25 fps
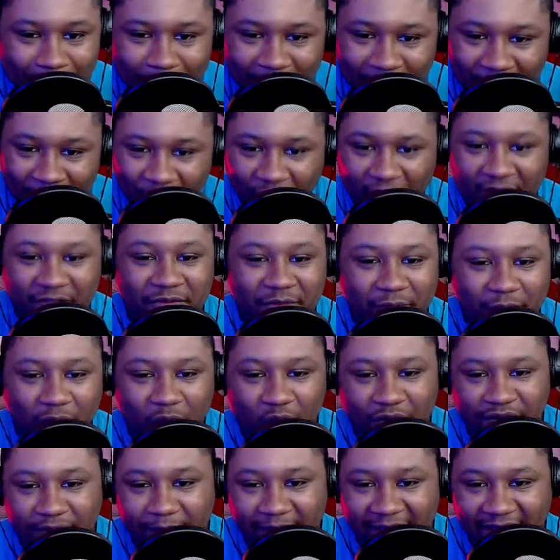one of the more
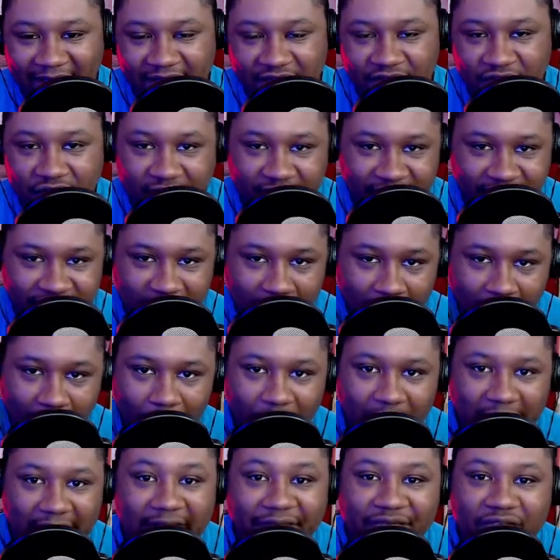demanding units,
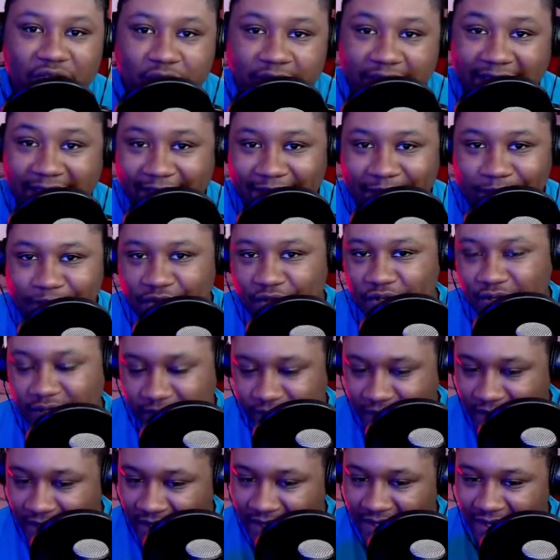but if you can build him,